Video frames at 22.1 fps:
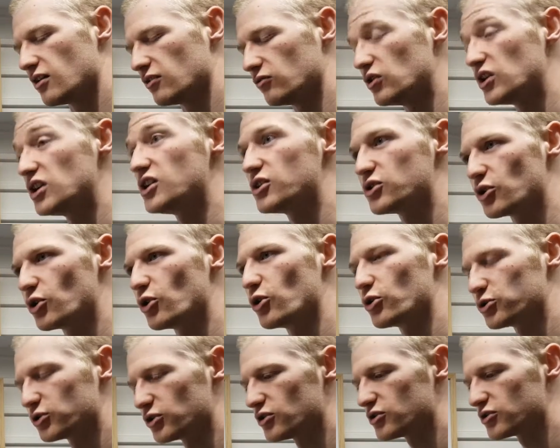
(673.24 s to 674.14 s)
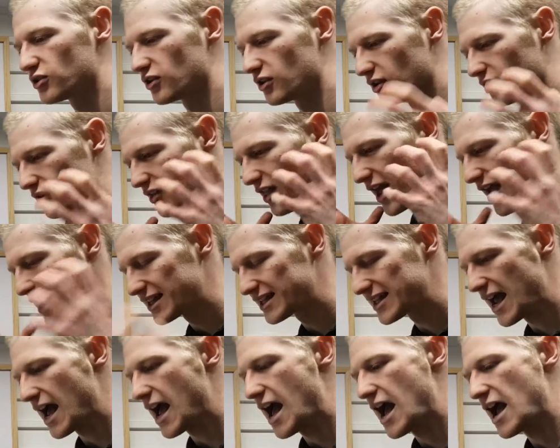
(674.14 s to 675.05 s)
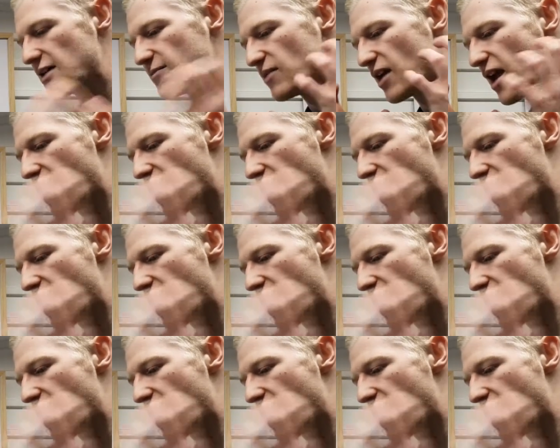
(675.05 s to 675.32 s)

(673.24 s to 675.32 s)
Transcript: resources, their time,